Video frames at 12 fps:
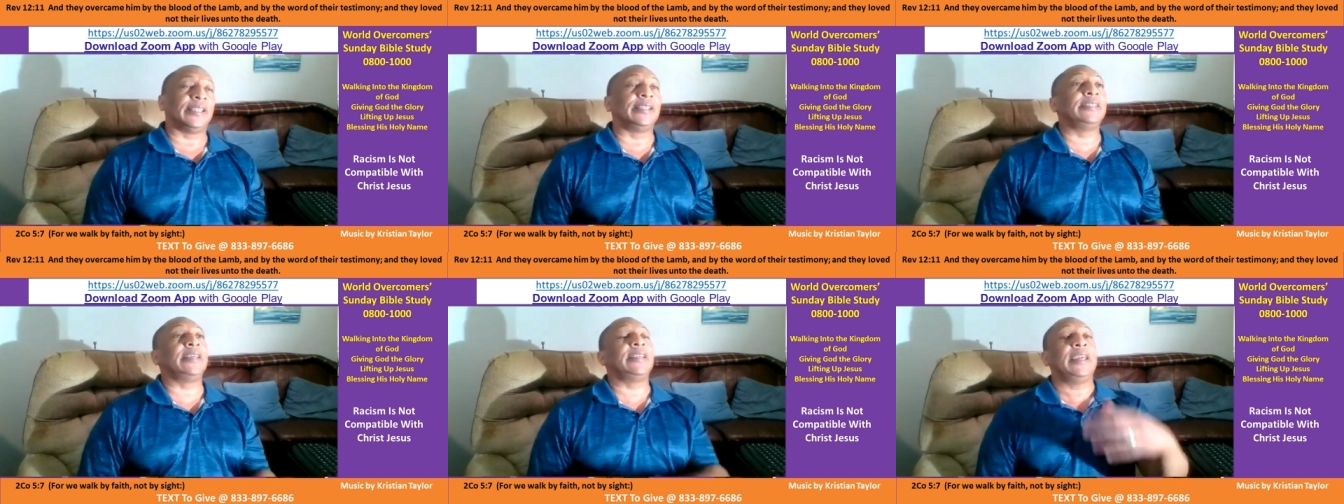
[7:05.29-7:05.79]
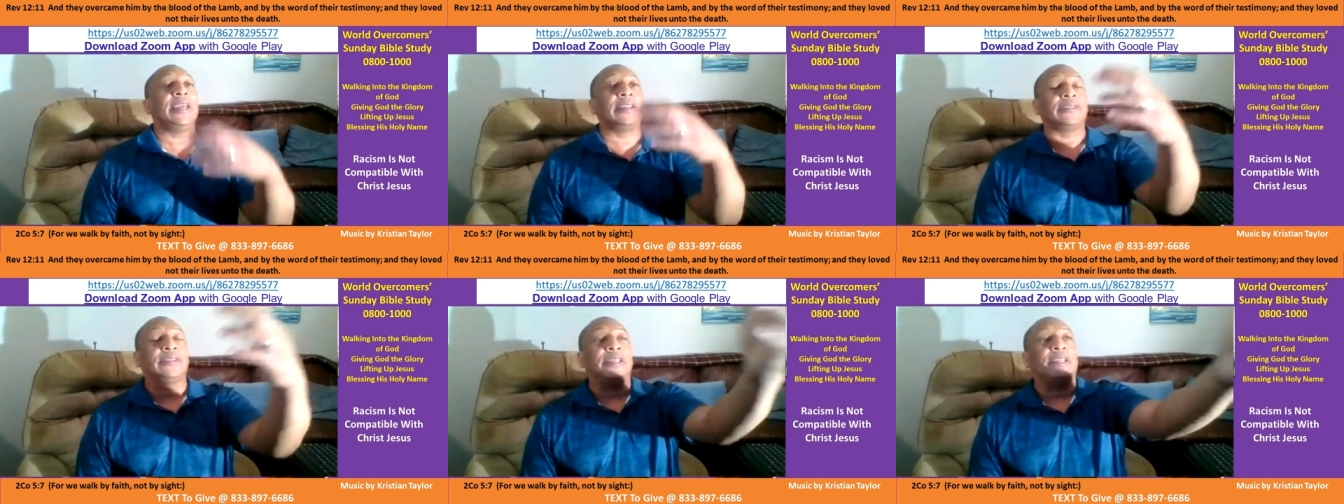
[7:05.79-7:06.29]
And then
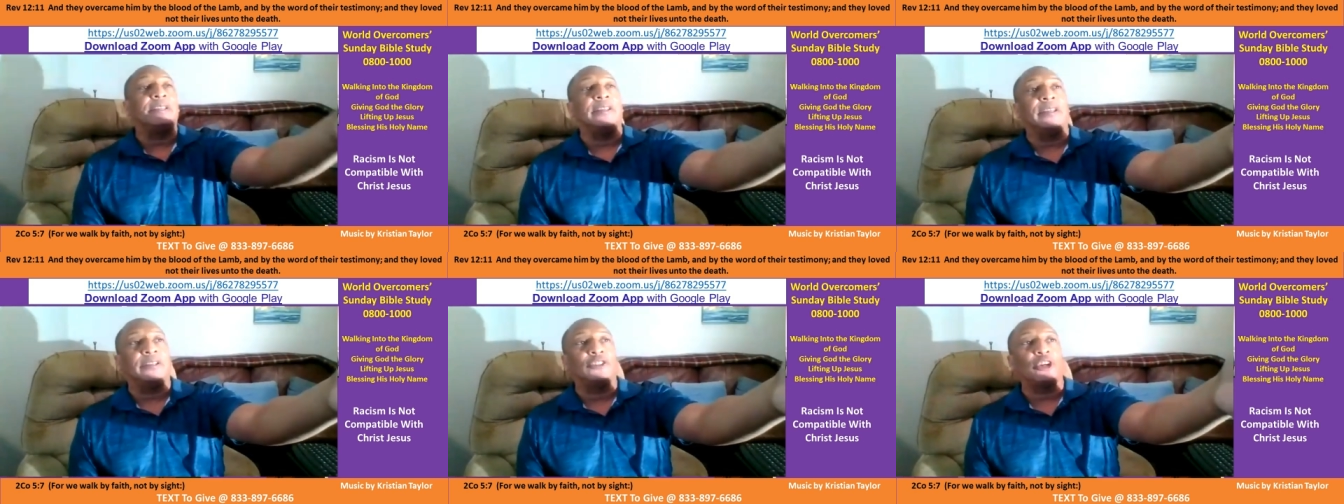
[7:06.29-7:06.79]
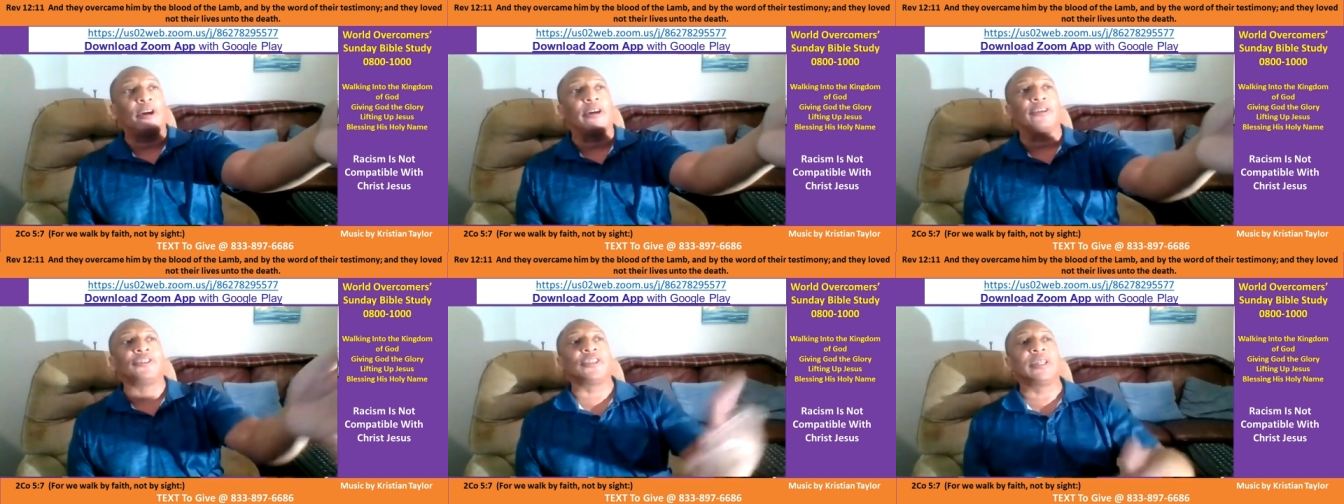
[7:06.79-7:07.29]
it didn't the
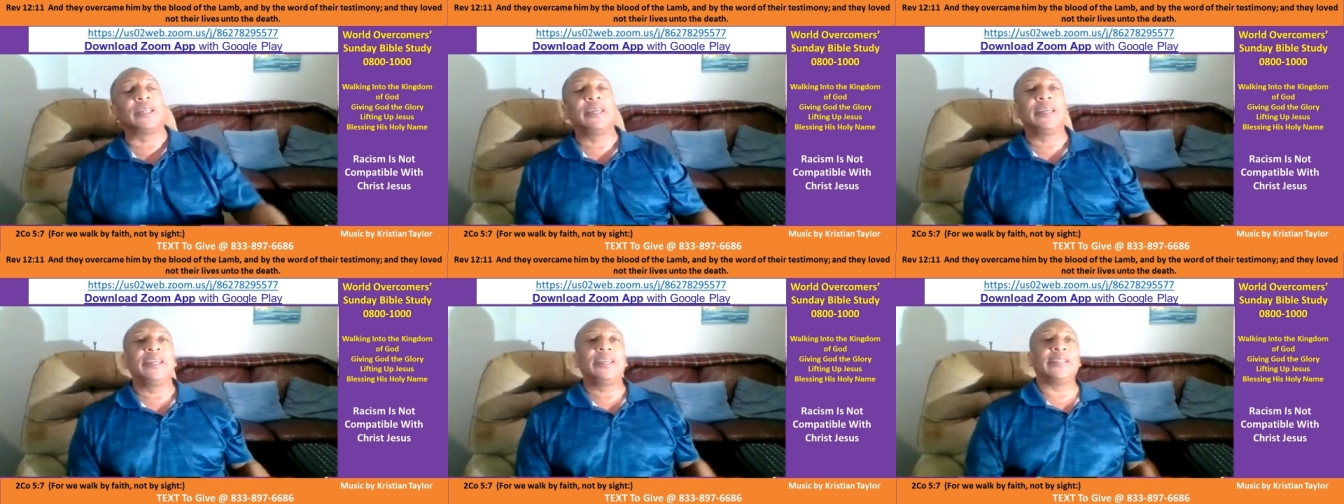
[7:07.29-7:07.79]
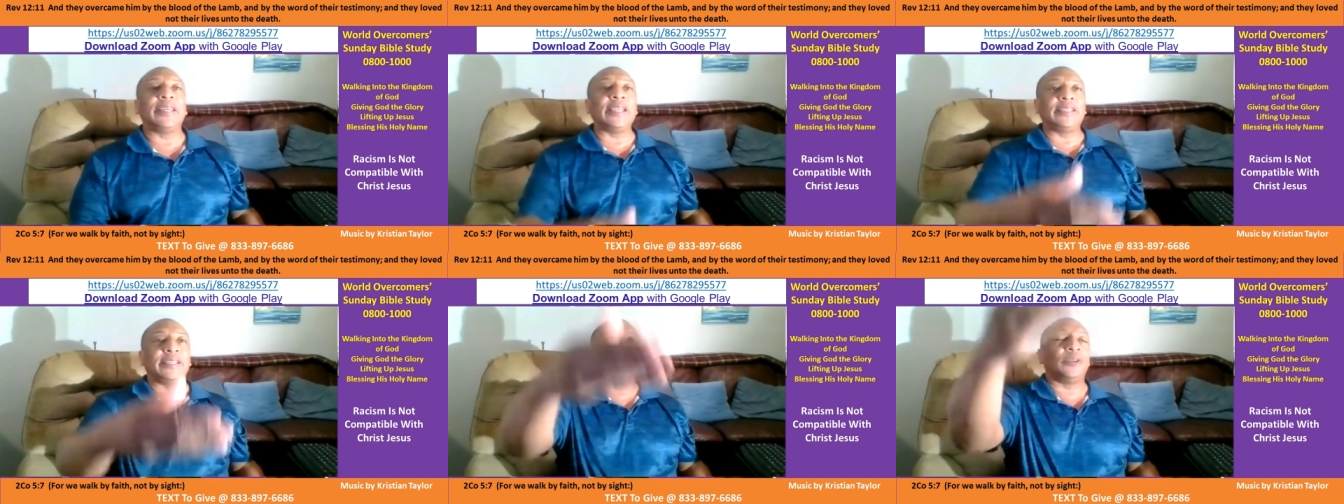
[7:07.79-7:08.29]
church. They
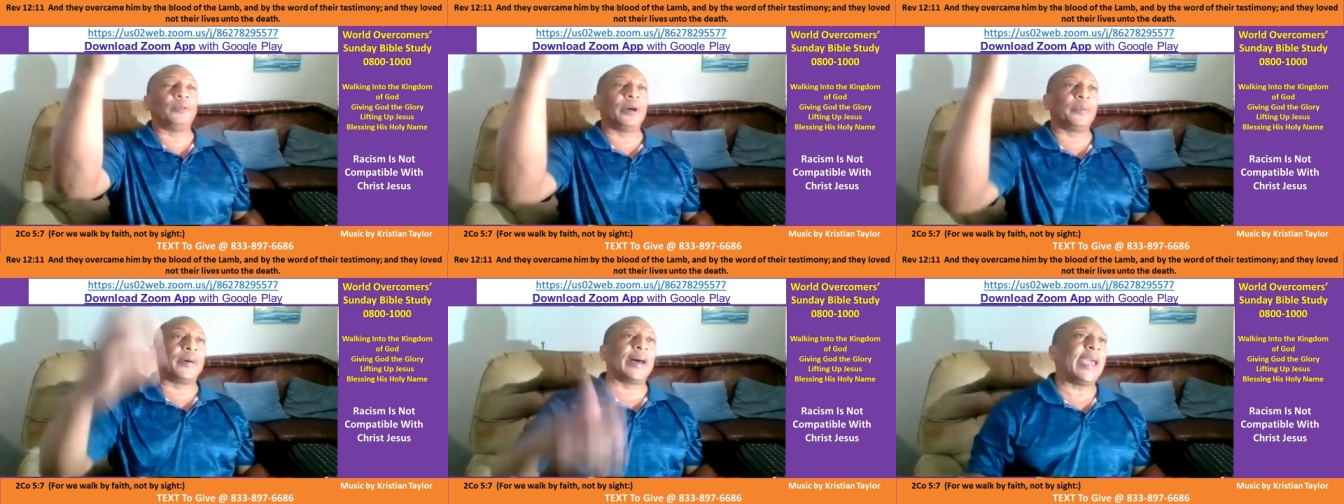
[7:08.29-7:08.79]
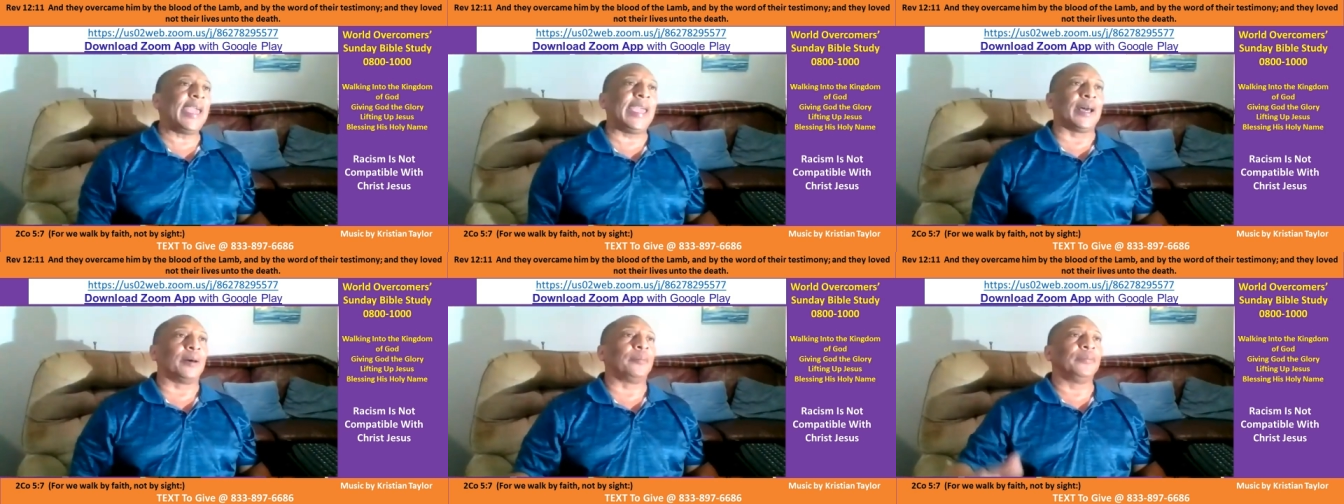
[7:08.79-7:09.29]
did the one about
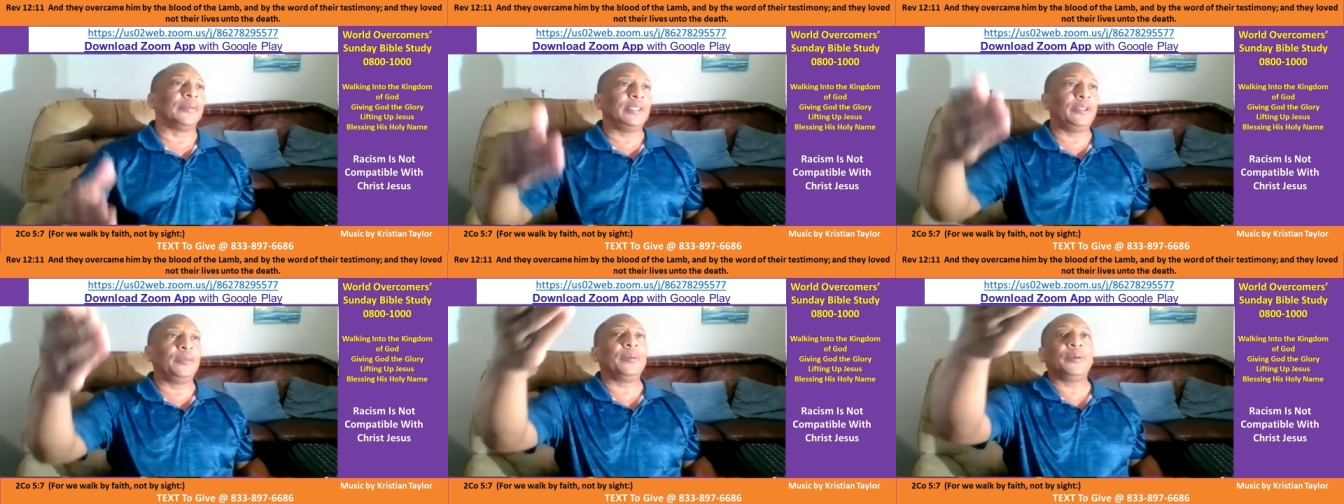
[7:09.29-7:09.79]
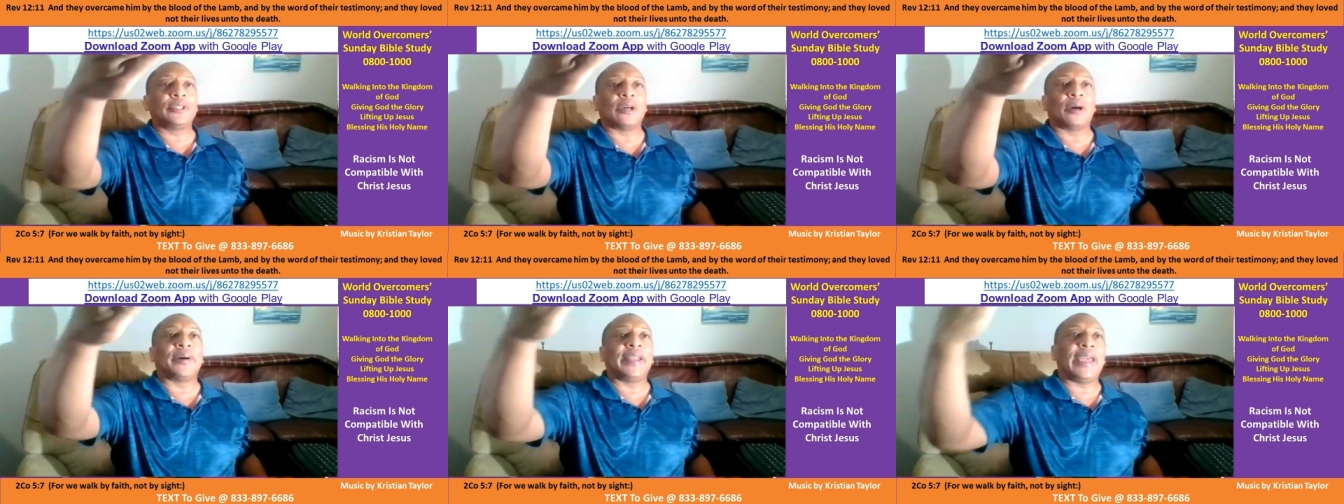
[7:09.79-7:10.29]
Ham. You remember we
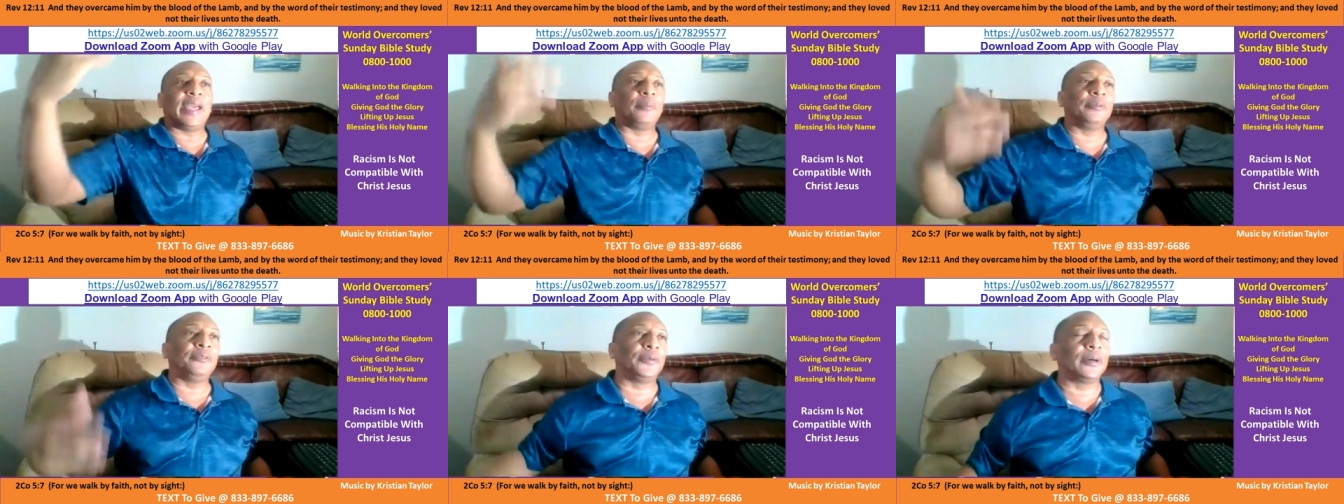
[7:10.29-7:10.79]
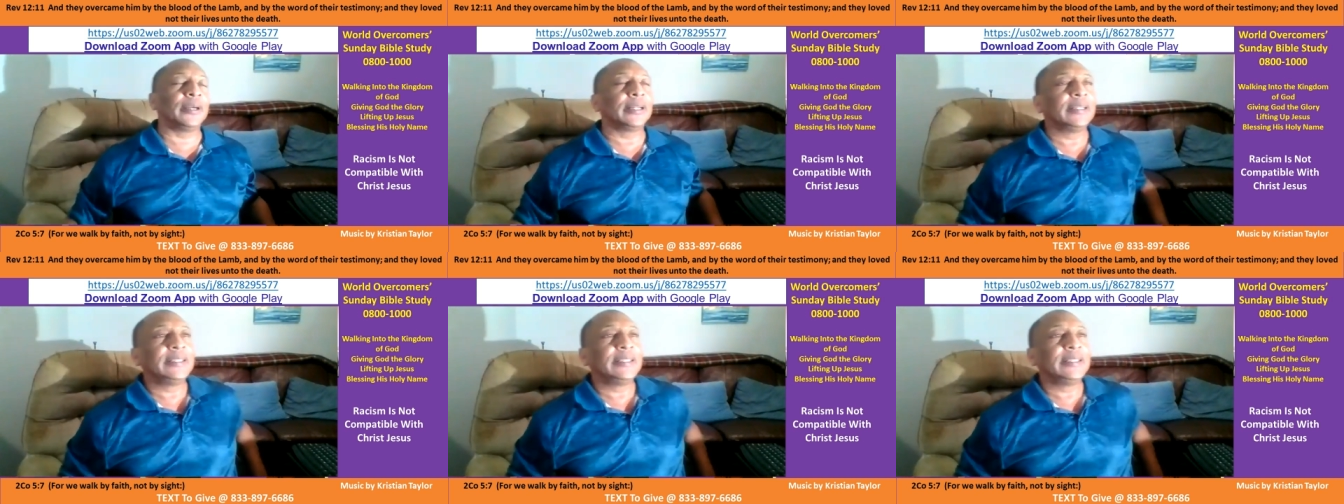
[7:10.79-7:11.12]
talked about Ham before?